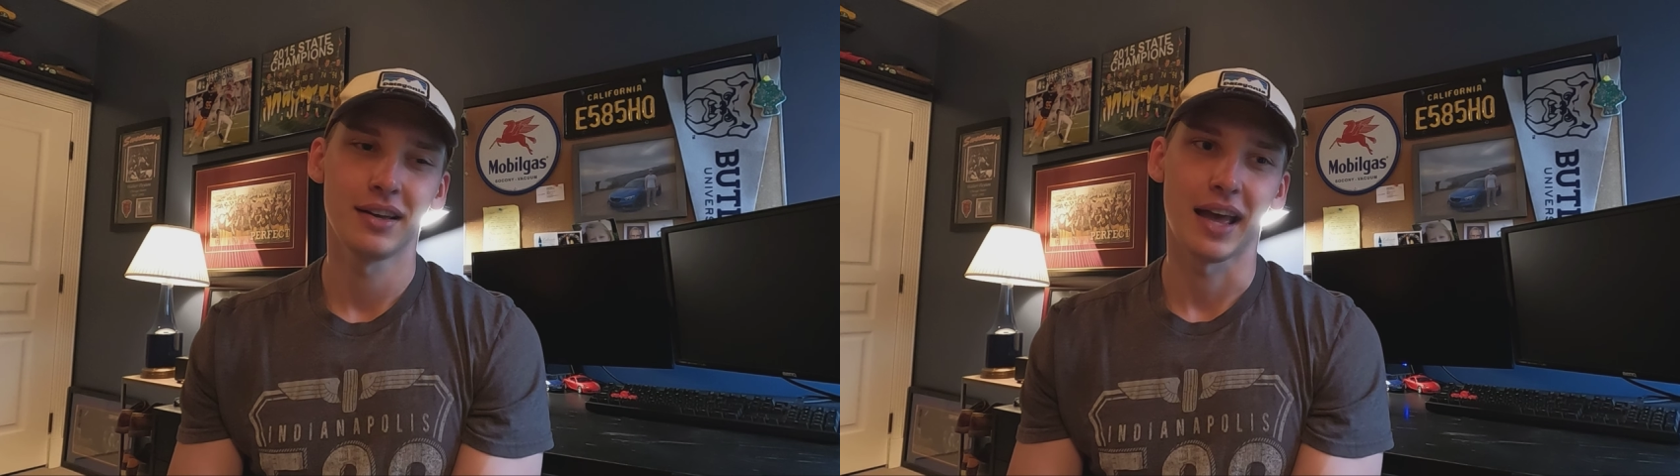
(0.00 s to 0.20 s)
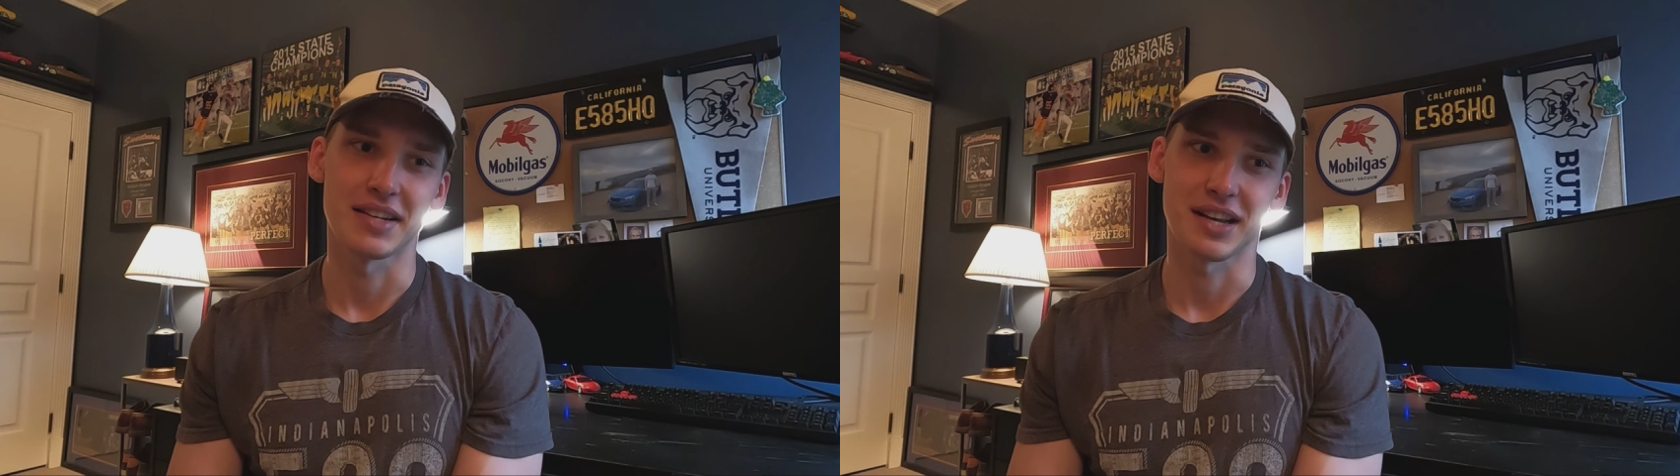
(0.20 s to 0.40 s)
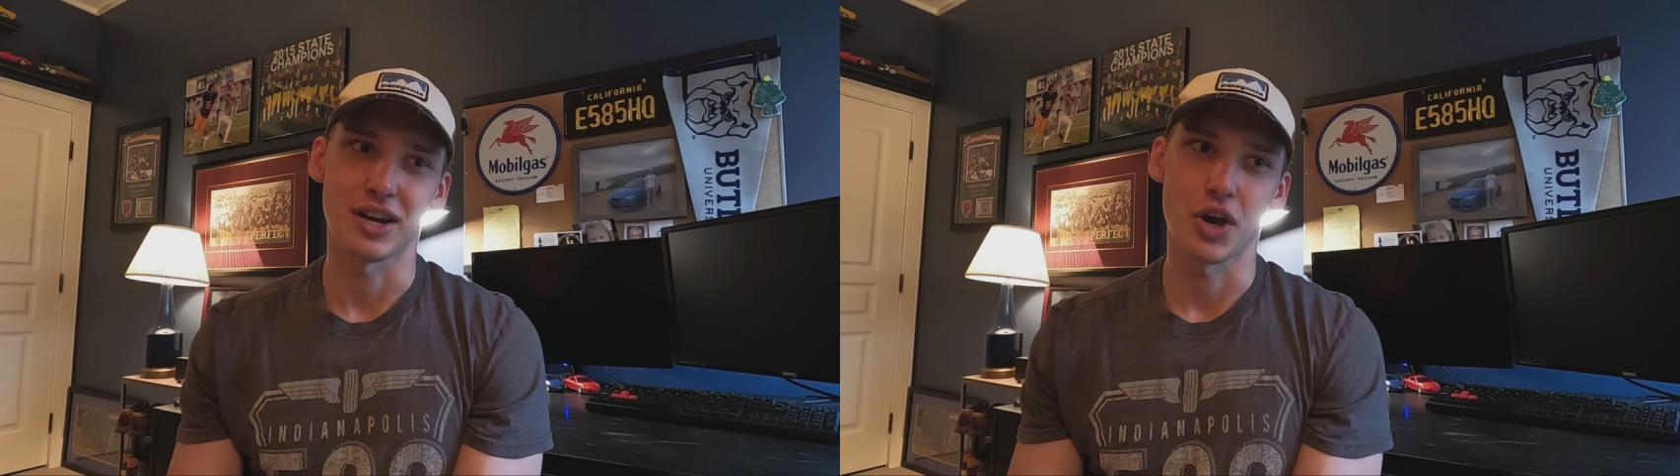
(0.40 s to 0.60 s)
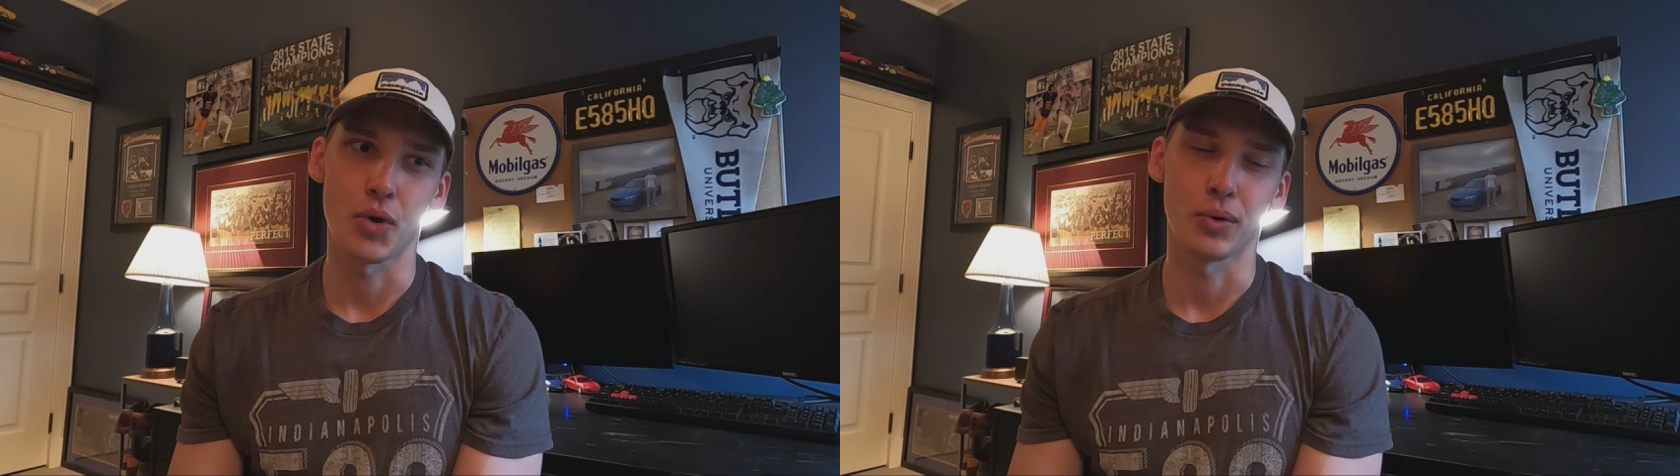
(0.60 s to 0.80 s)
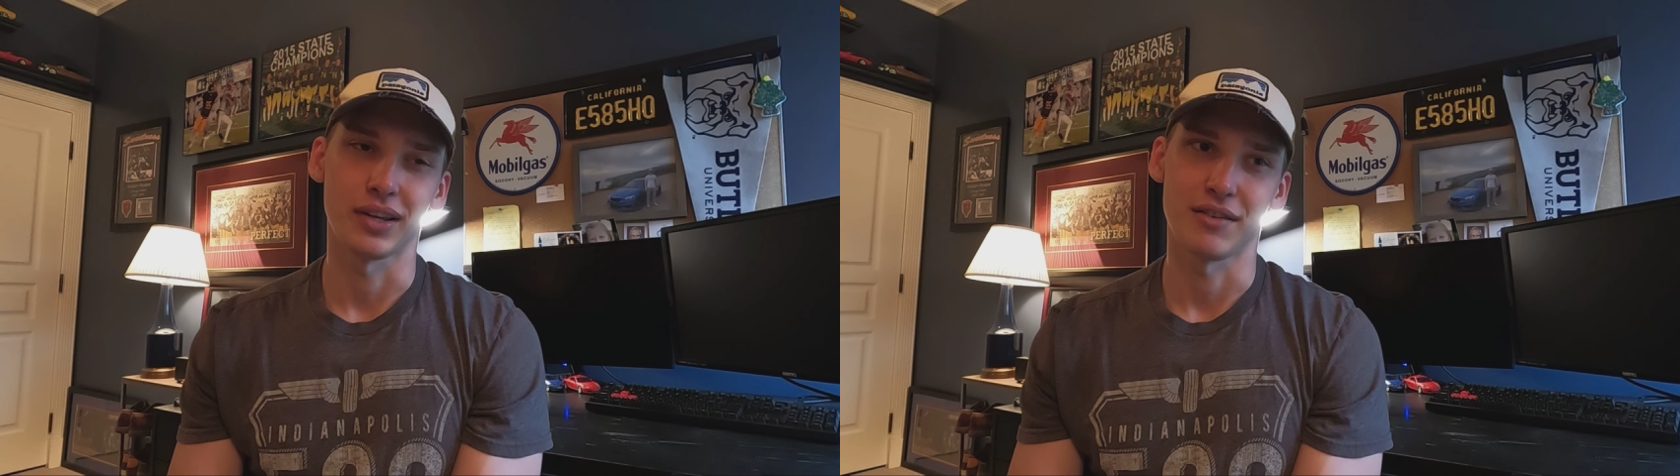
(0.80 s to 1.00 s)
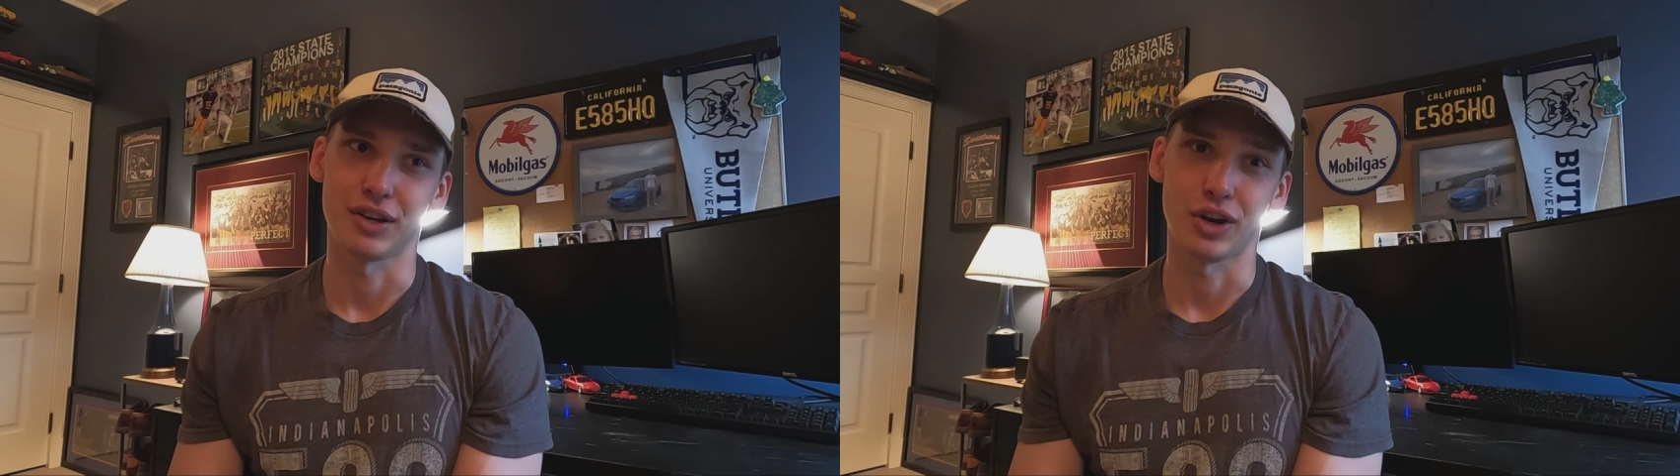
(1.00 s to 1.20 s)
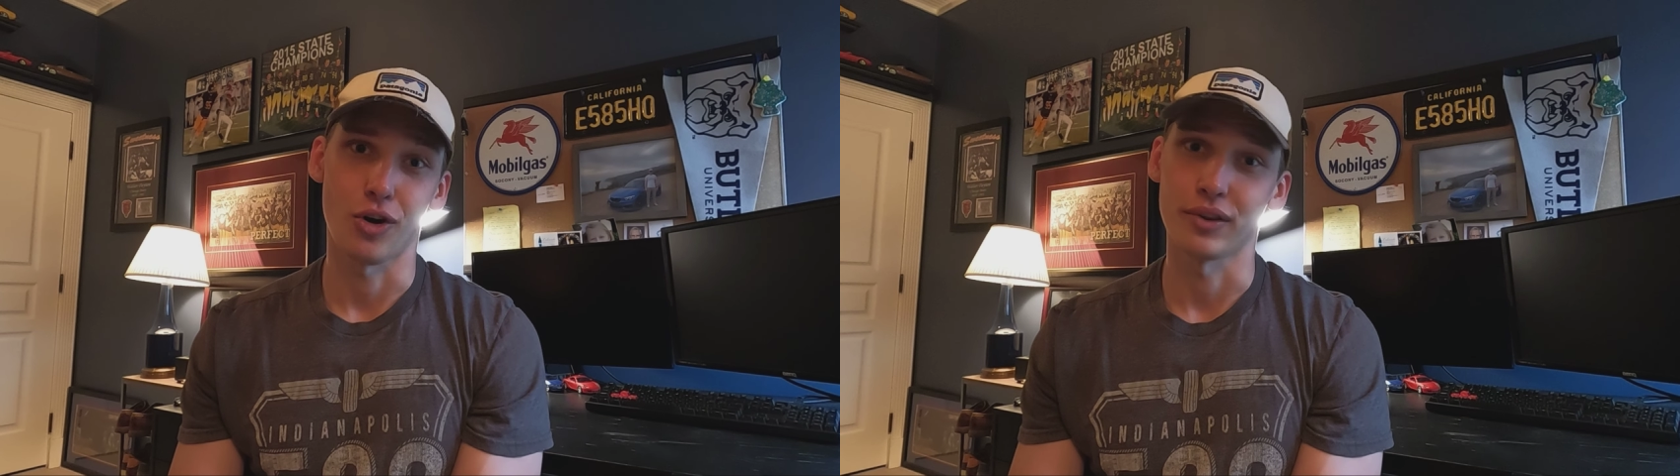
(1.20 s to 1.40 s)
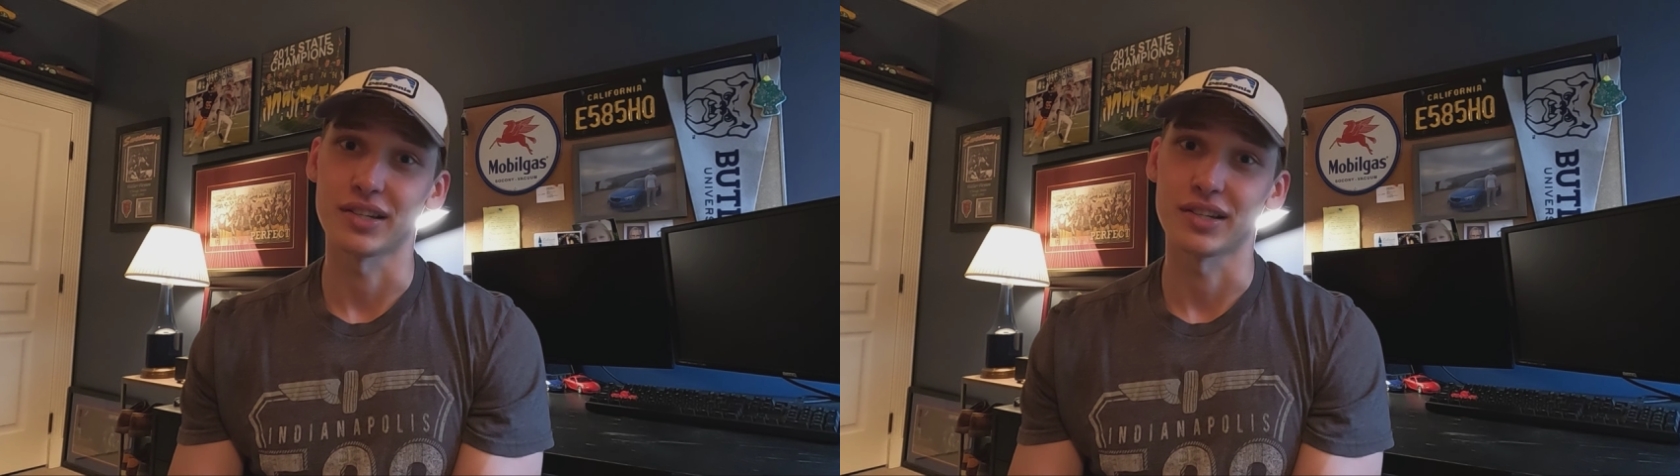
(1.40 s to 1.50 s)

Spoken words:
As I know, given all